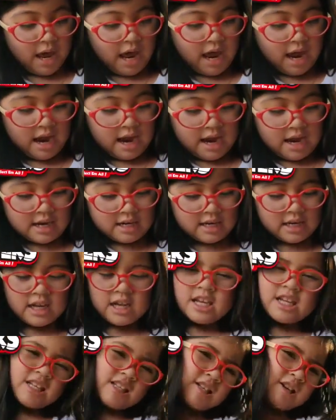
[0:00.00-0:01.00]
bait.
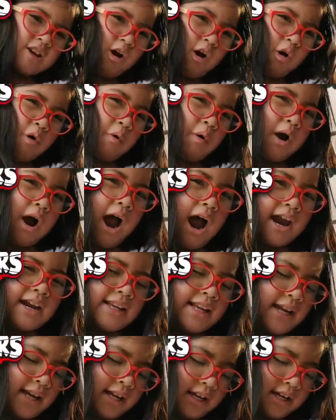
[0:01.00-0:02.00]
So
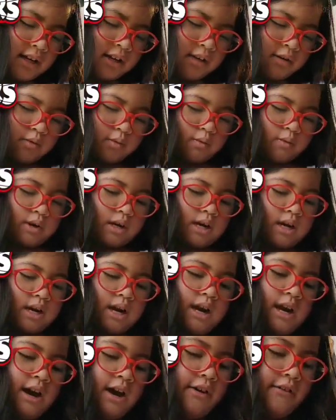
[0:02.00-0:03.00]
I think we
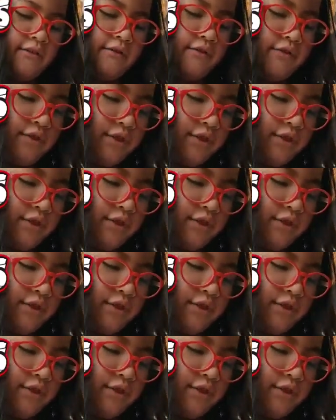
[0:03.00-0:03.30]
have